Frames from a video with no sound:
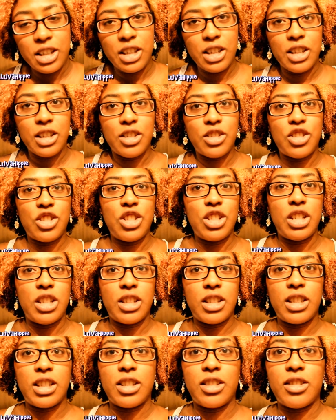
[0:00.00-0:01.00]
and she had
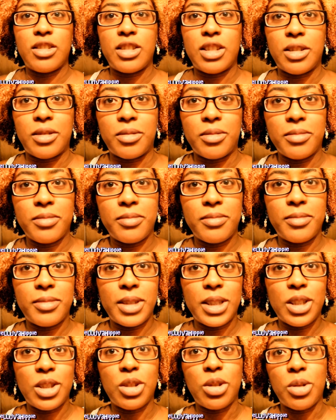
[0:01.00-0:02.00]
kicked us out.
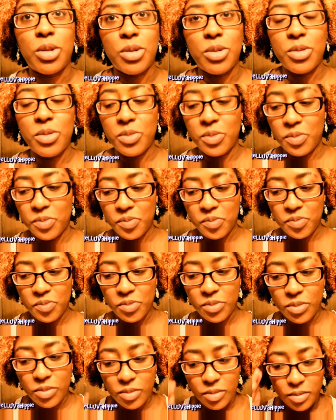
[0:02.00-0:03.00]
So
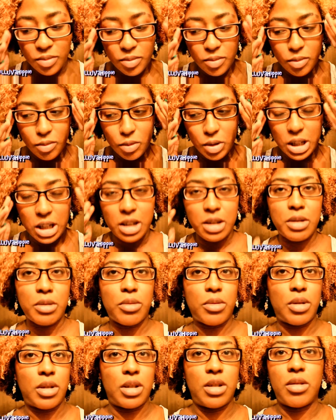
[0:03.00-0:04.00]
we had
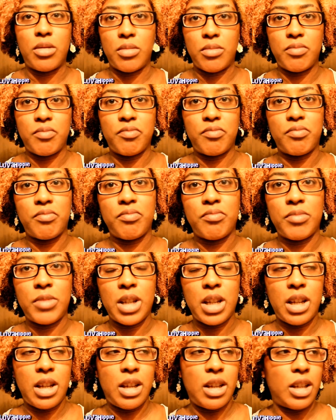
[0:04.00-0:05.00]
nowhere to go.
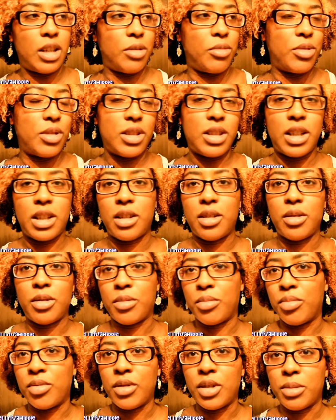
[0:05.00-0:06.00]
It wasn't like an
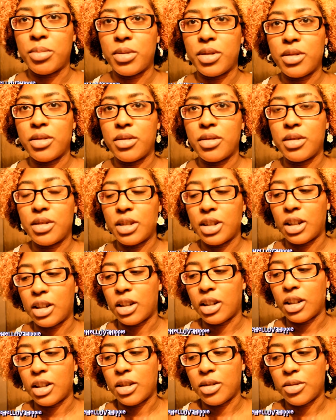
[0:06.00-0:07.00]
abrupt
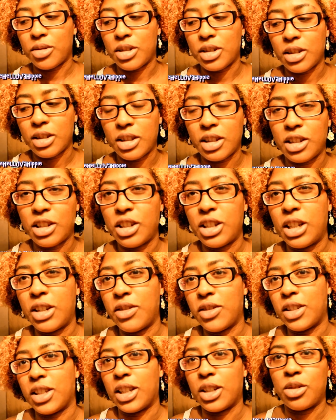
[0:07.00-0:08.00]
kicking out. I think she
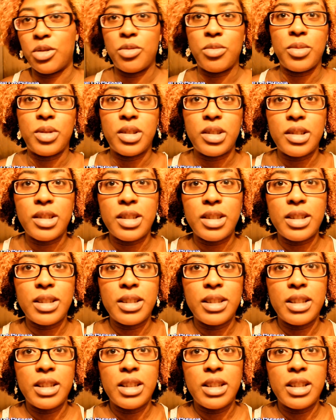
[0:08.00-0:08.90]
gave us like 2 months,